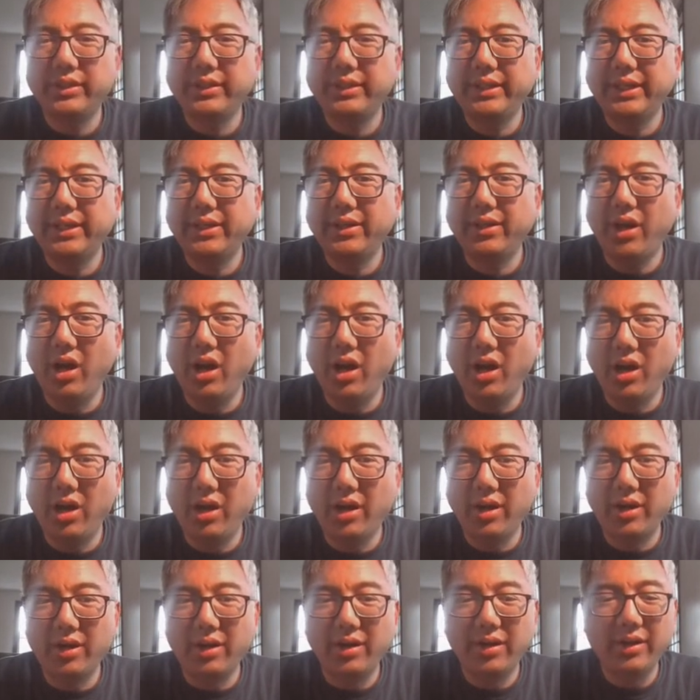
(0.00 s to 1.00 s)
there
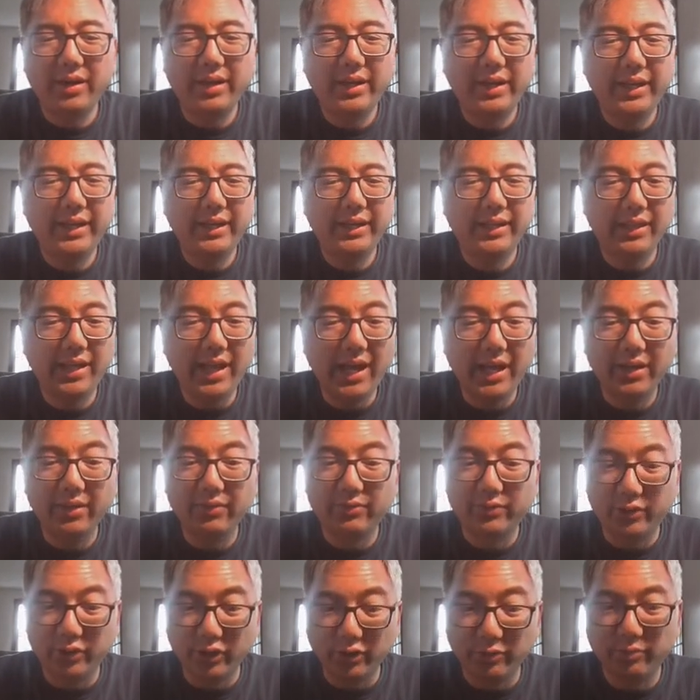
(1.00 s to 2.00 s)
are a lot
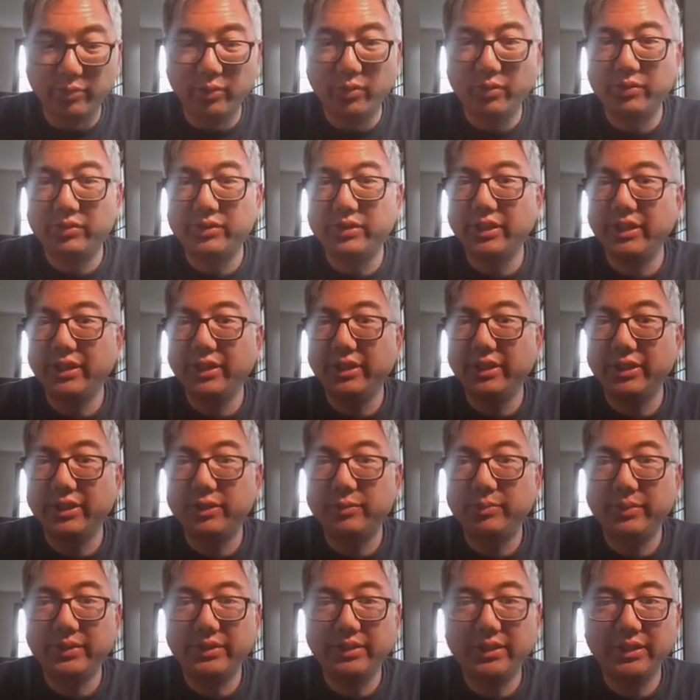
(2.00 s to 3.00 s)
of good moves in
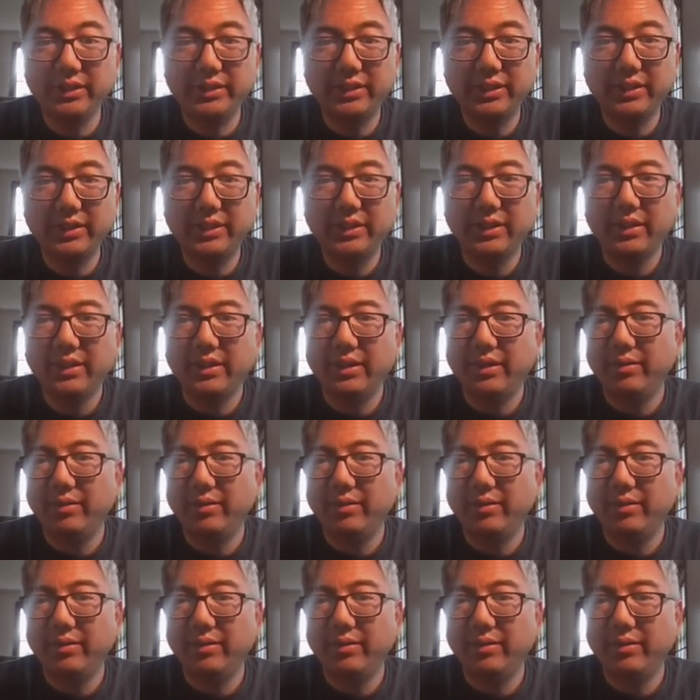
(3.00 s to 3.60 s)
this position,